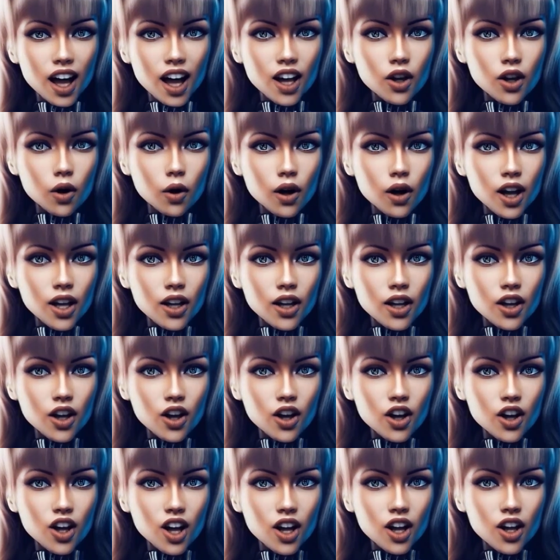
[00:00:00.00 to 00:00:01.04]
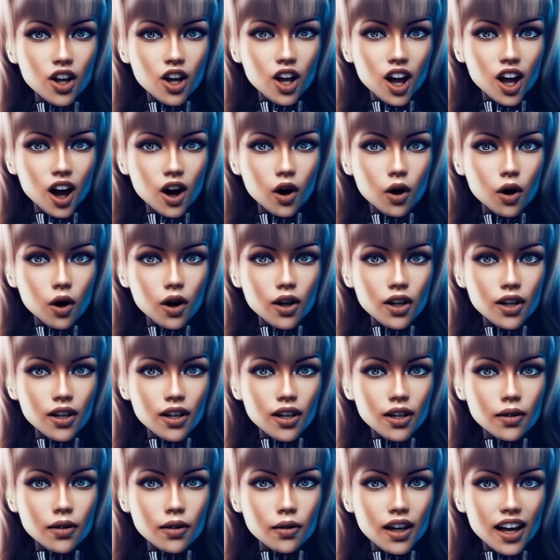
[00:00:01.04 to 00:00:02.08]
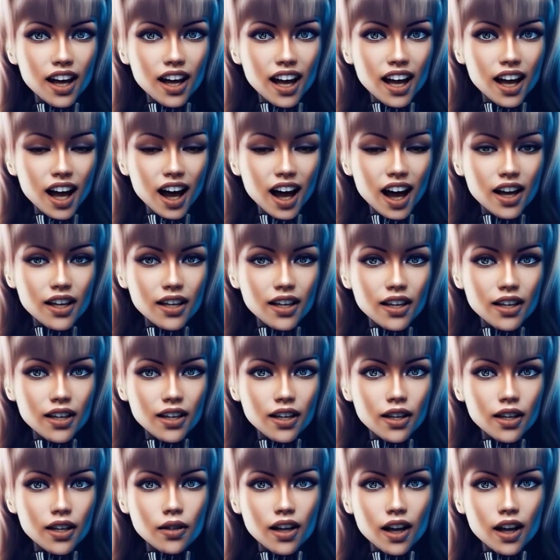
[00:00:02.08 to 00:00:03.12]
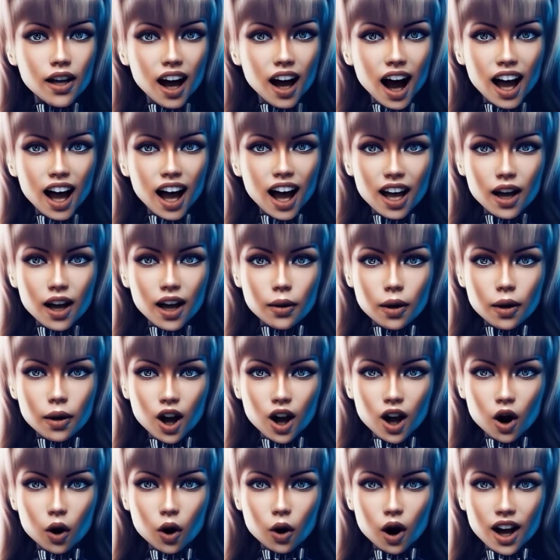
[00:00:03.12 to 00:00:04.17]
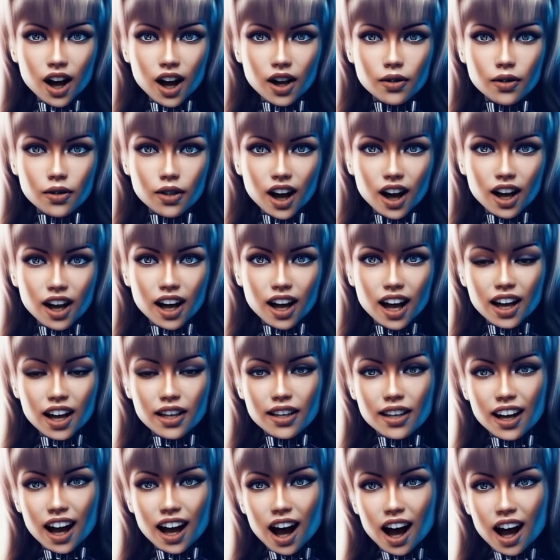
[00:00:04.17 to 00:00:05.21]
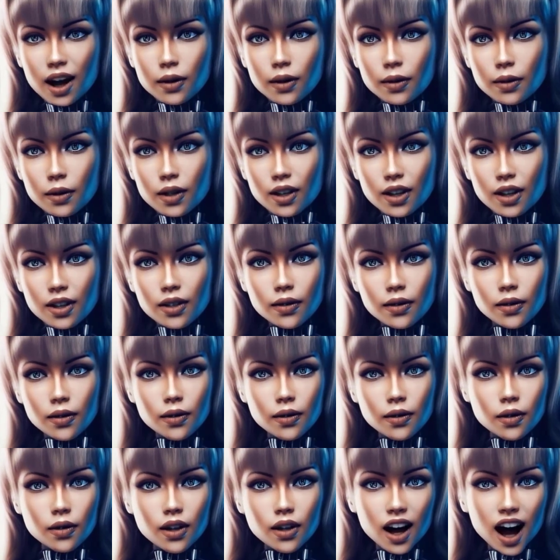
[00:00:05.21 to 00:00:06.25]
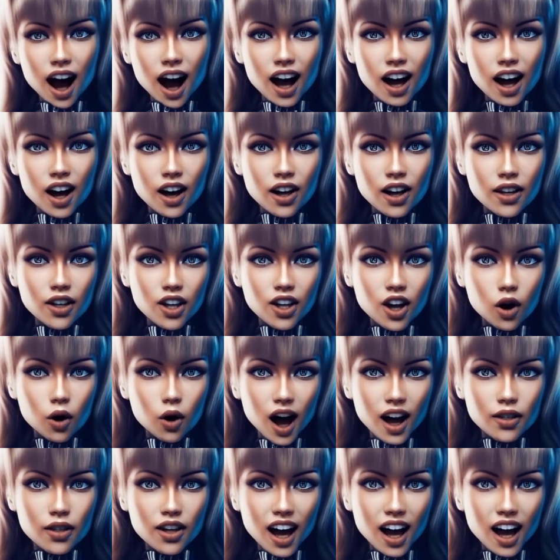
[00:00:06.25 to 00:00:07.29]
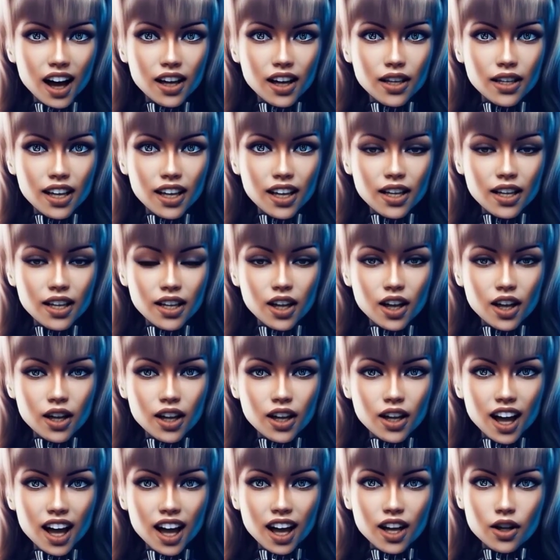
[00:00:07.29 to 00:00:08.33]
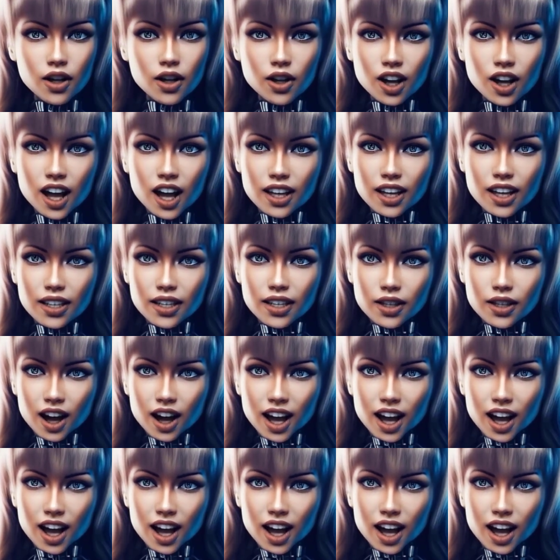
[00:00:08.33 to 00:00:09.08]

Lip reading: calculations and redundancy. Improved technology increasingly enables better resource management and recycling. Ultimately,